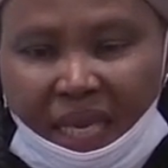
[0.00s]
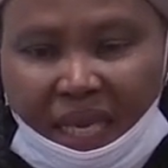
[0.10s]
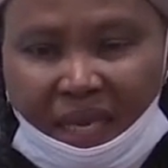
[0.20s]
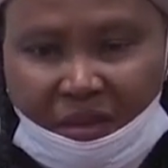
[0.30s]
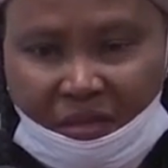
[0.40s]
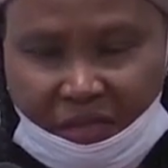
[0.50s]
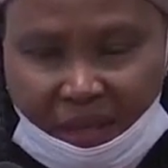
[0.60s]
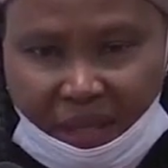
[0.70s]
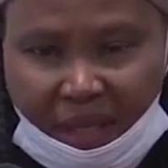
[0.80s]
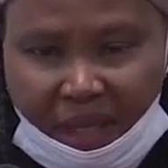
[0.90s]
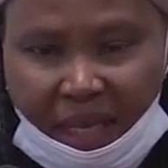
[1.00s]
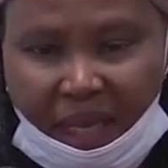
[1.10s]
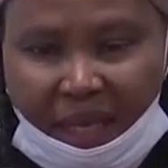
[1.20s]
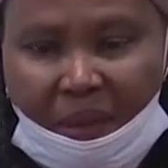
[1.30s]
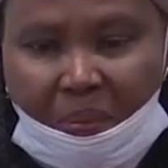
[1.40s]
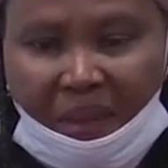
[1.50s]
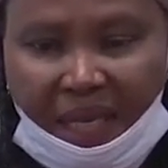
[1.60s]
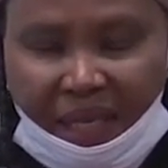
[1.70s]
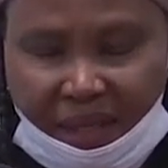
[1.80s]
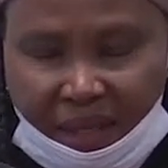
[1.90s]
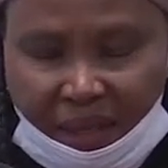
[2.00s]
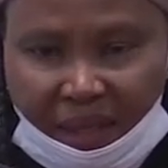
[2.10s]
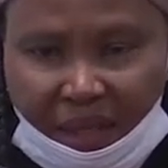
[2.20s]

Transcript: live and breathe,